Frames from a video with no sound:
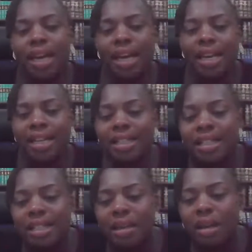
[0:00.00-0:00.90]

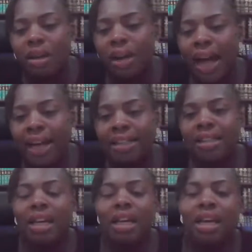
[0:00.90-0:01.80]
that
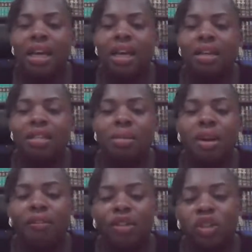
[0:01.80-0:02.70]
has a
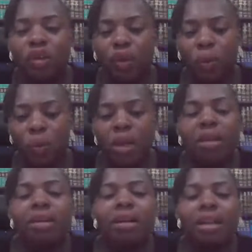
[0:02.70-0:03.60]
similar feature of a
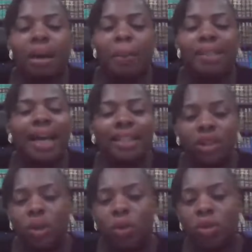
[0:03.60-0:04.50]
will that the person has done.